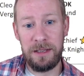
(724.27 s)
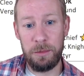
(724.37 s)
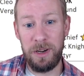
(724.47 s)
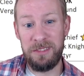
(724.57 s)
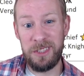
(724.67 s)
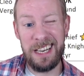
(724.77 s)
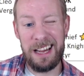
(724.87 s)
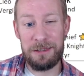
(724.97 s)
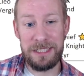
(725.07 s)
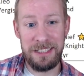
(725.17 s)
what I've done
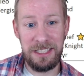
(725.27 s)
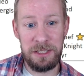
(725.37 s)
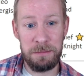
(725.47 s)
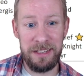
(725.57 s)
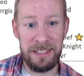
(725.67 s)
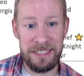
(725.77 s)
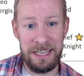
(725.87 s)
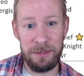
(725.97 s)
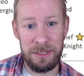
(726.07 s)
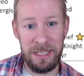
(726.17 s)
now is actually split this
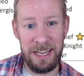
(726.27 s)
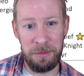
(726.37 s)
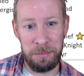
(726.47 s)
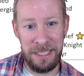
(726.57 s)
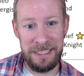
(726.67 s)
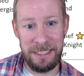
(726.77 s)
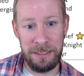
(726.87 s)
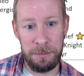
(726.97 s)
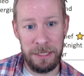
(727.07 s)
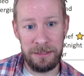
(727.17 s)
out to have a B tier,
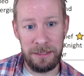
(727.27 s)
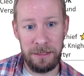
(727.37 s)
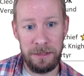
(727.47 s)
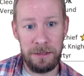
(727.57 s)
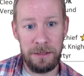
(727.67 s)
basically.